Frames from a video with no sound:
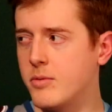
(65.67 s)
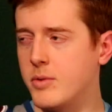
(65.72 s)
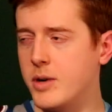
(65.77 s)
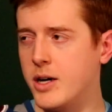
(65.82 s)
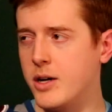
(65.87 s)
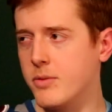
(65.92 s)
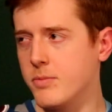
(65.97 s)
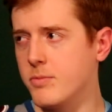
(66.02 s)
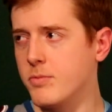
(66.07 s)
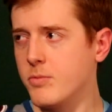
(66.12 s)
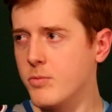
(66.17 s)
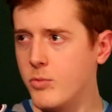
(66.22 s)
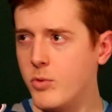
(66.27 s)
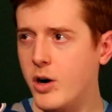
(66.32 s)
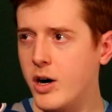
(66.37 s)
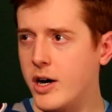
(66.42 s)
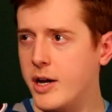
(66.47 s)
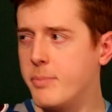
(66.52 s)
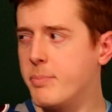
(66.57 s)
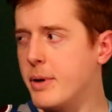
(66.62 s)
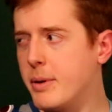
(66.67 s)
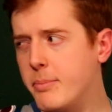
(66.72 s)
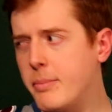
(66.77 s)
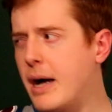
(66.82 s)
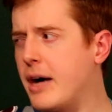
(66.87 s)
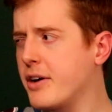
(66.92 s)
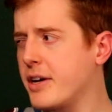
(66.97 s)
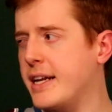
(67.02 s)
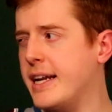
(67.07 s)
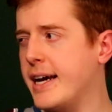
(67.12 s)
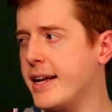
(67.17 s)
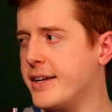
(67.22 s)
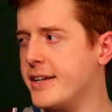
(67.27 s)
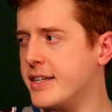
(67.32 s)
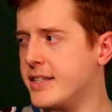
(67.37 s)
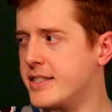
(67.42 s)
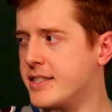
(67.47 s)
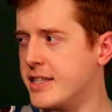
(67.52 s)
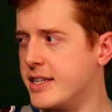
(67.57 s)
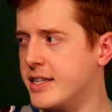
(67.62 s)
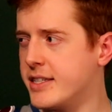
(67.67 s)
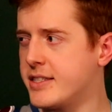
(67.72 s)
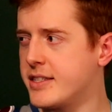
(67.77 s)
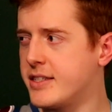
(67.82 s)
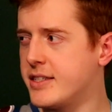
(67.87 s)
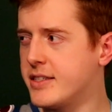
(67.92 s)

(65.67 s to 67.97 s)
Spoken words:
Well, one, but Malkin had an assist.